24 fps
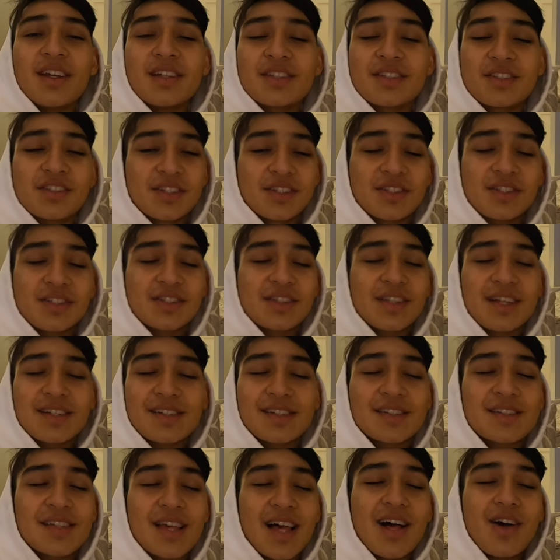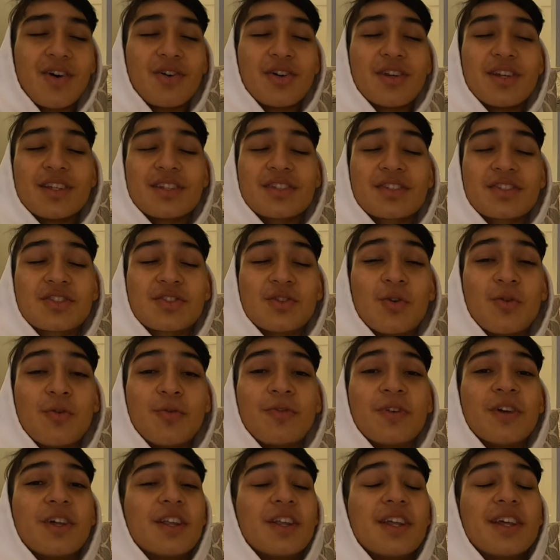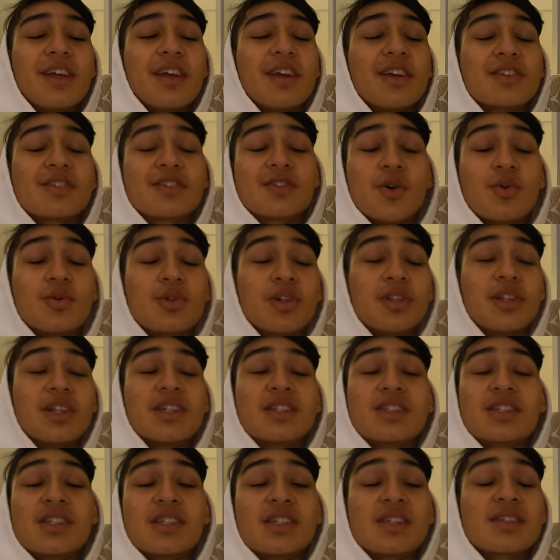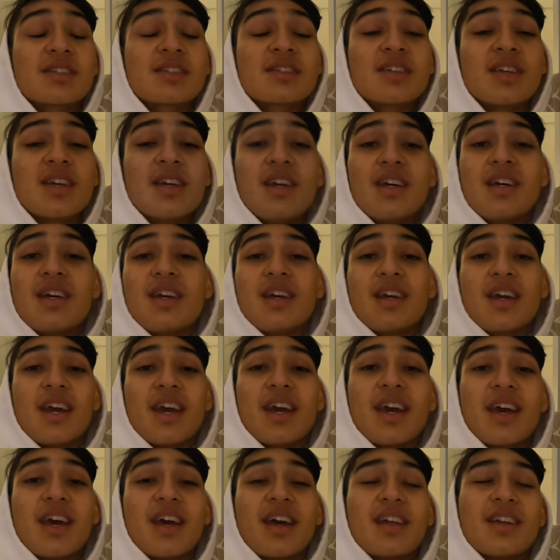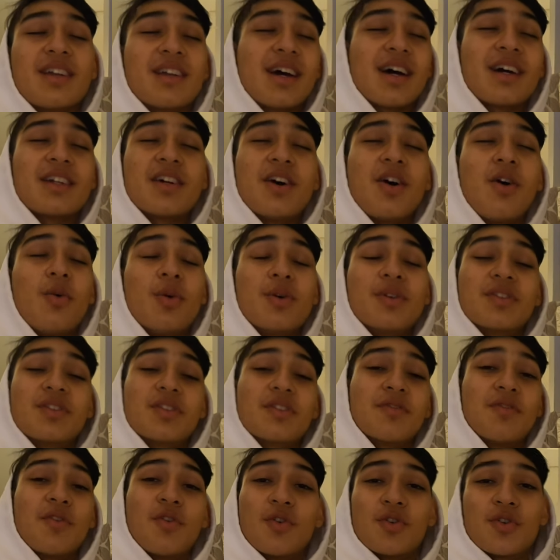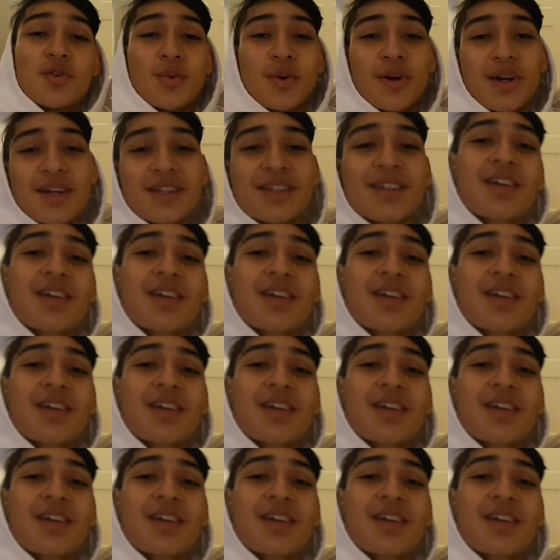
It's just that salad is so filling, so delicious, and I always look forward to it.